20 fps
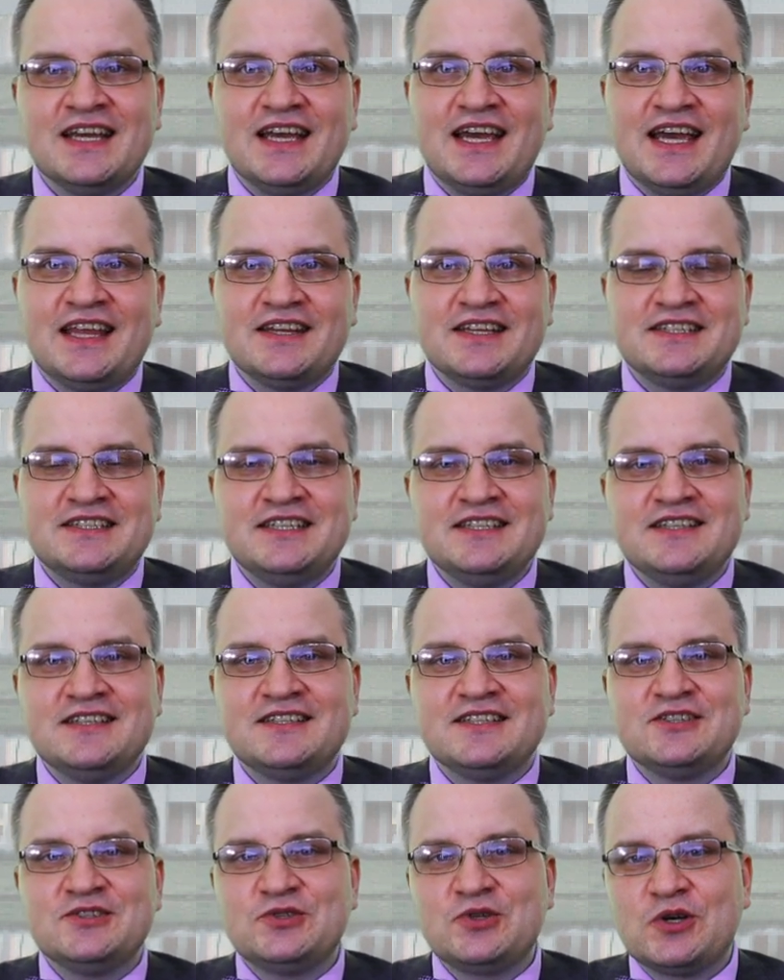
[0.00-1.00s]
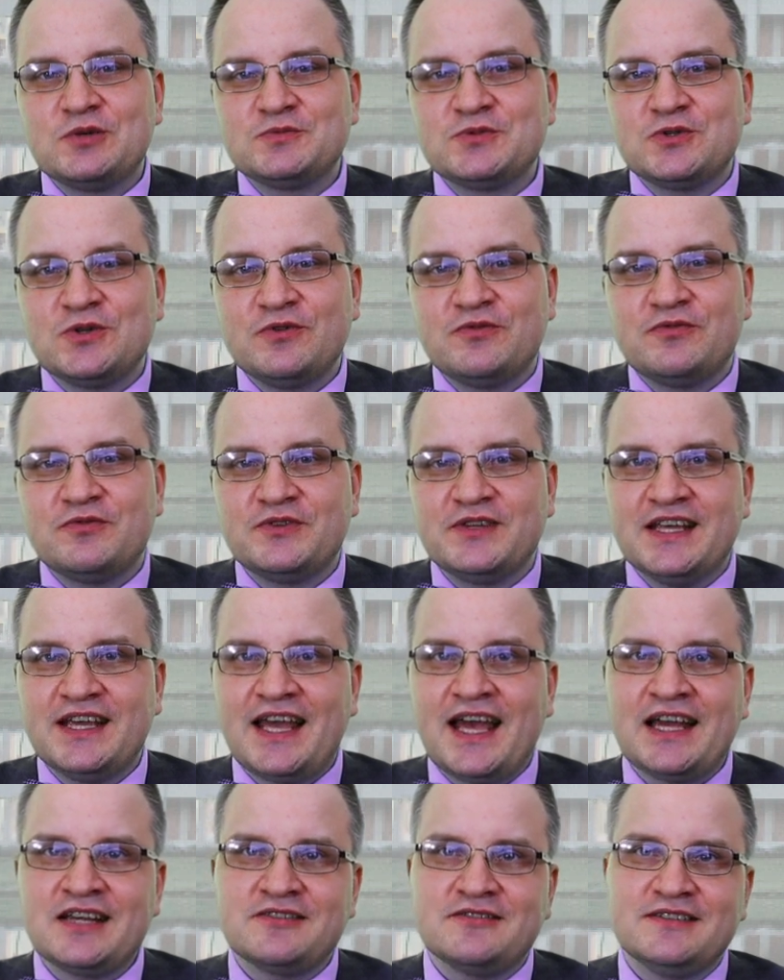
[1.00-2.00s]
And they cheated in terms of
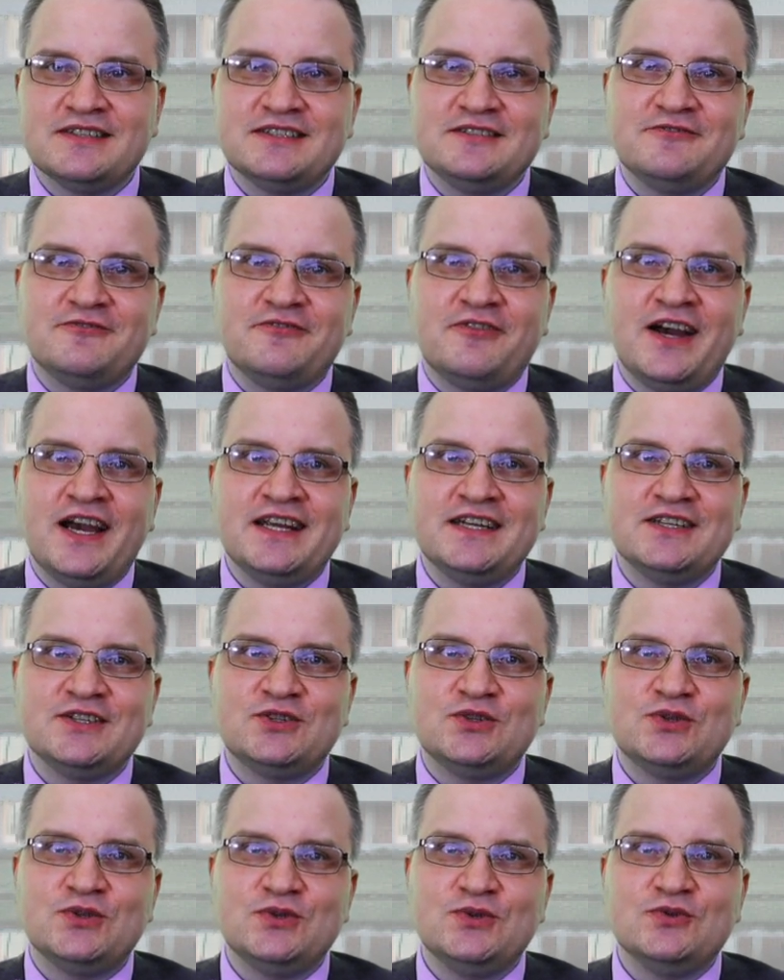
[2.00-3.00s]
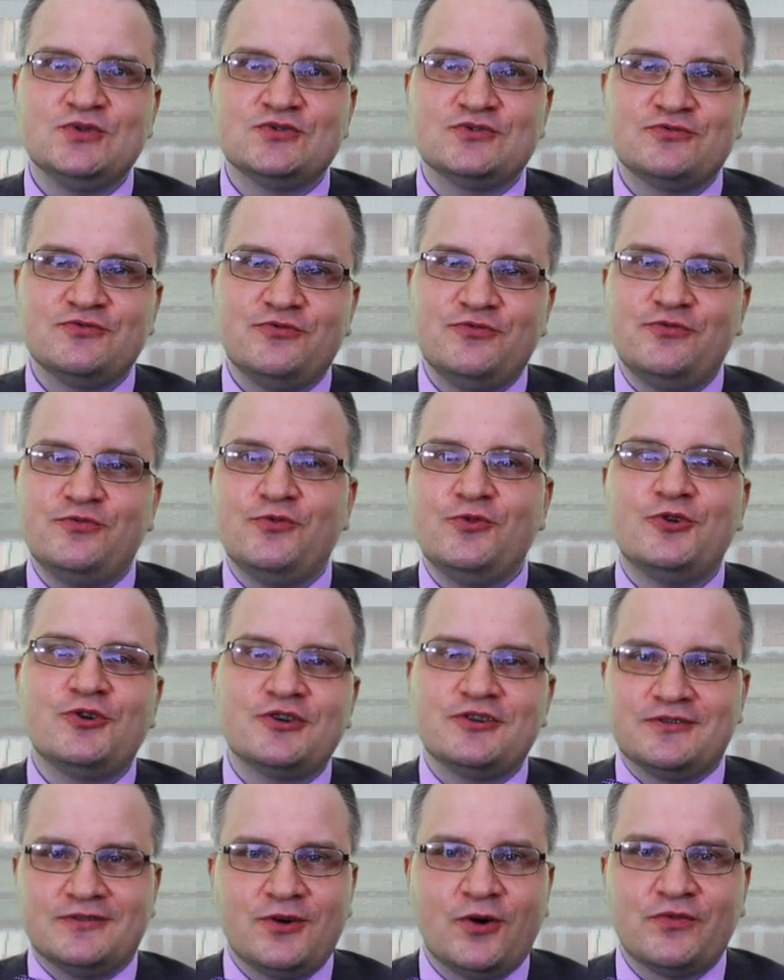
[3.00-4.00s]
they actually defined it to use
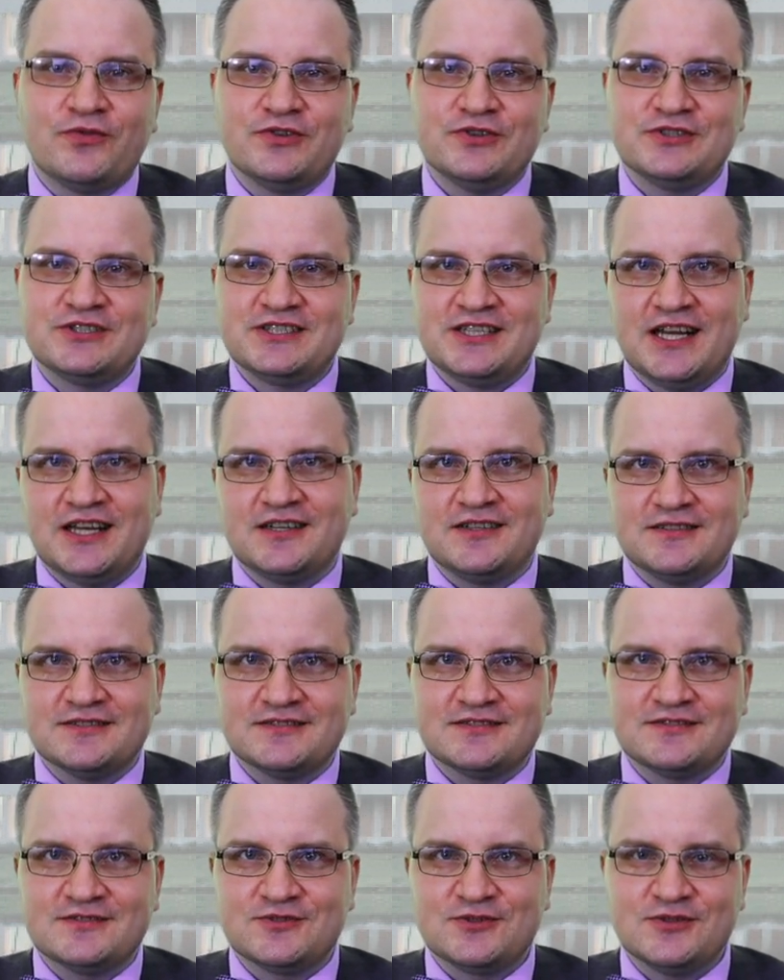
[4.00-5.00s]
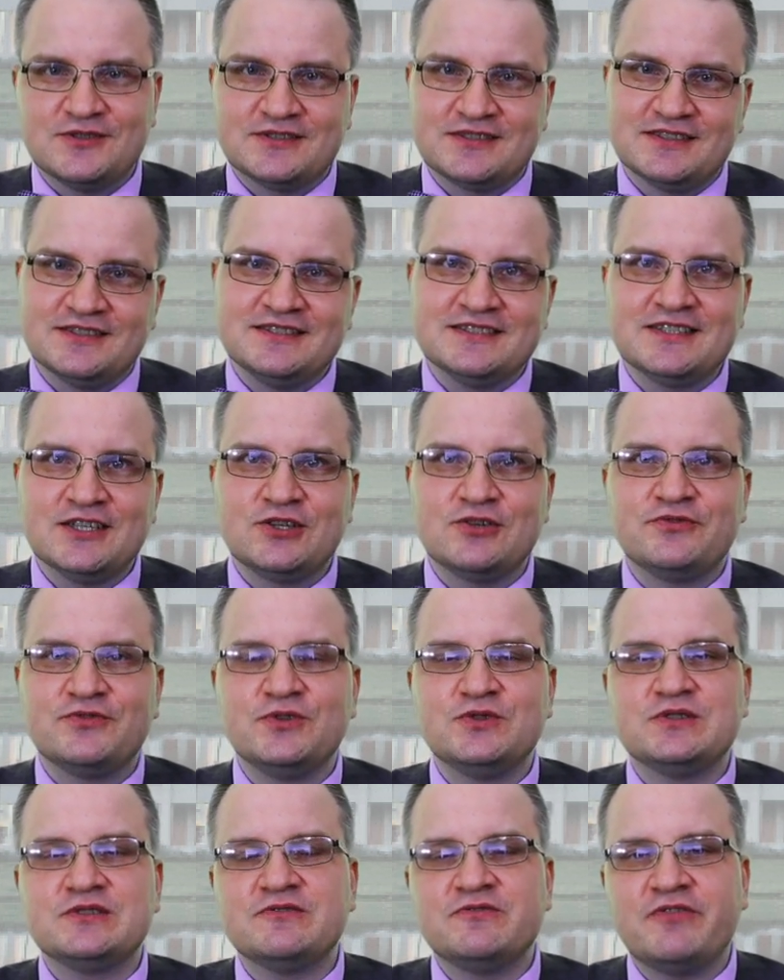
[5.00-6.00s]
4 of these channels. So it's instead of
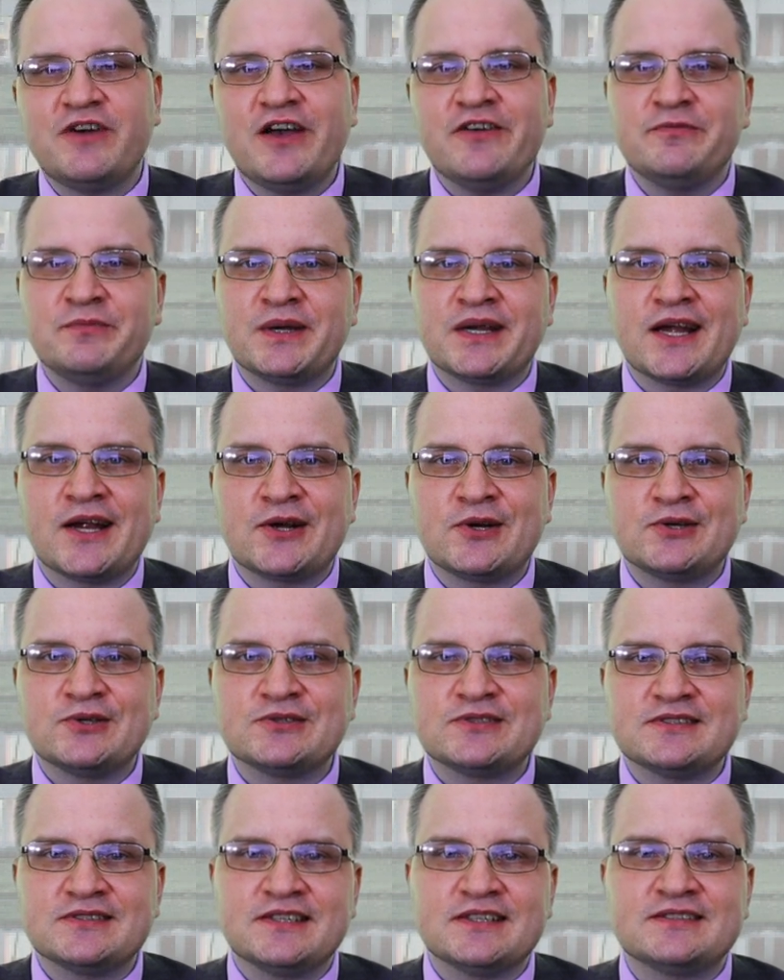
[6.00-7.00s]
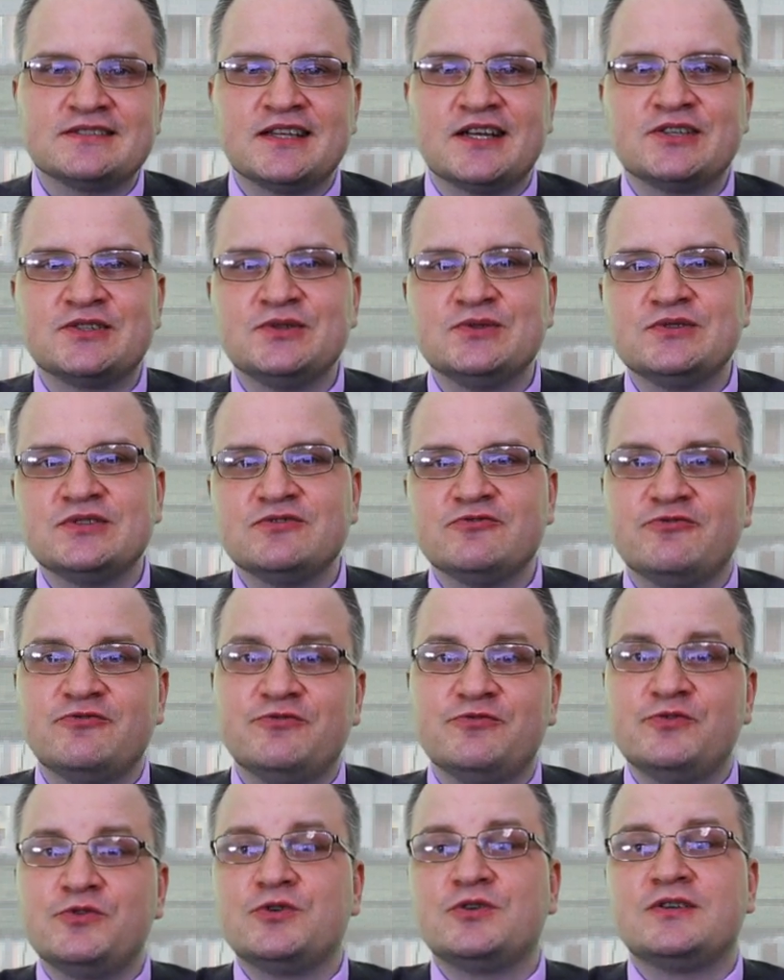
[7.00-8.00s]
using 5 megahertz, they start using
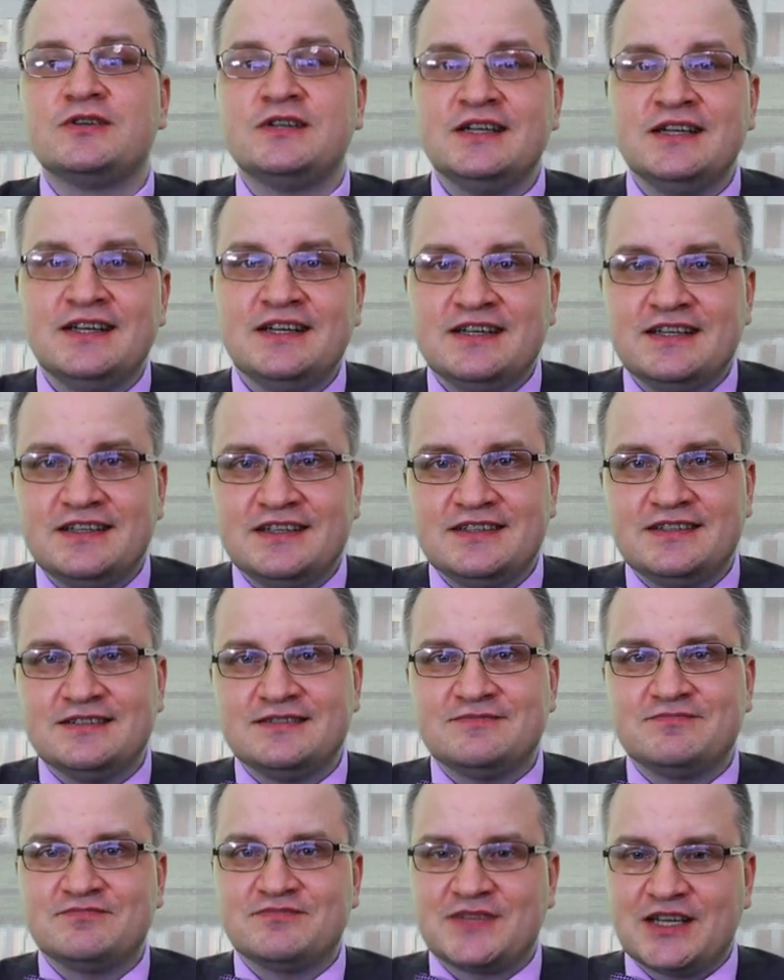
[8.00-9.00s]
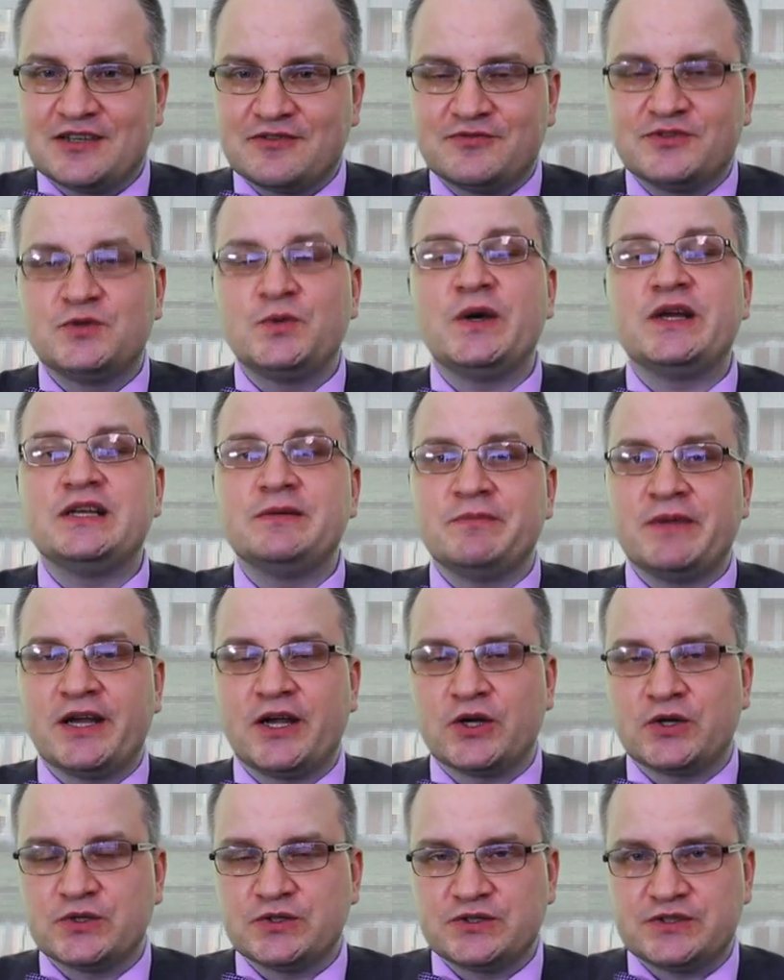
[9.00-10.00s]
4 kind of 20
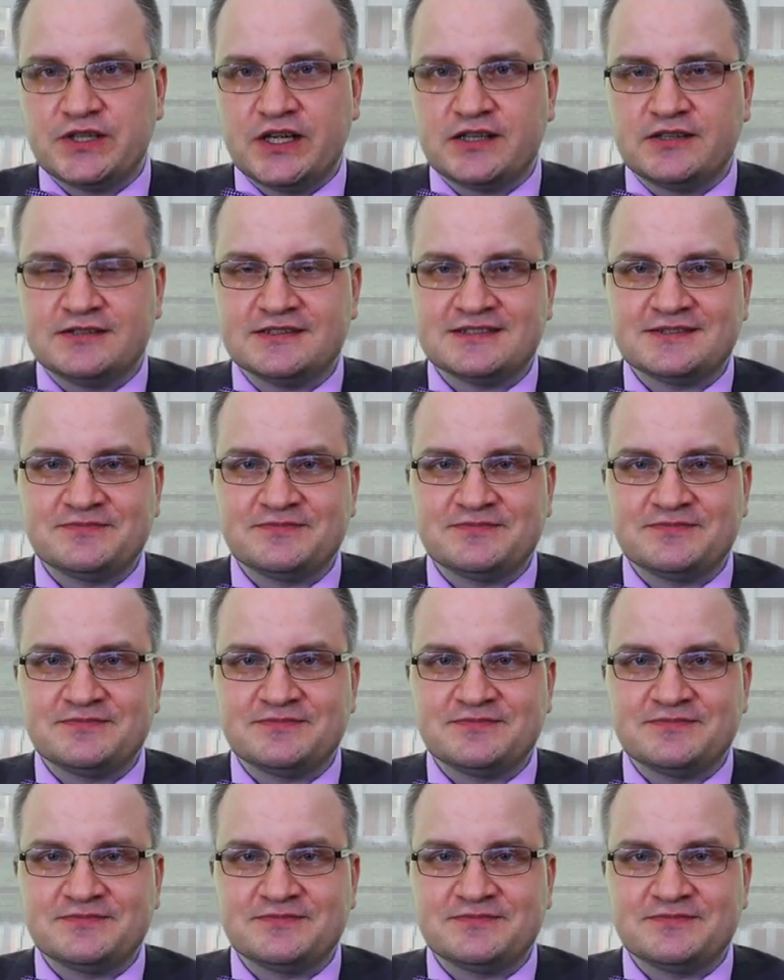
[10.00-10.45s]
megahertz channel.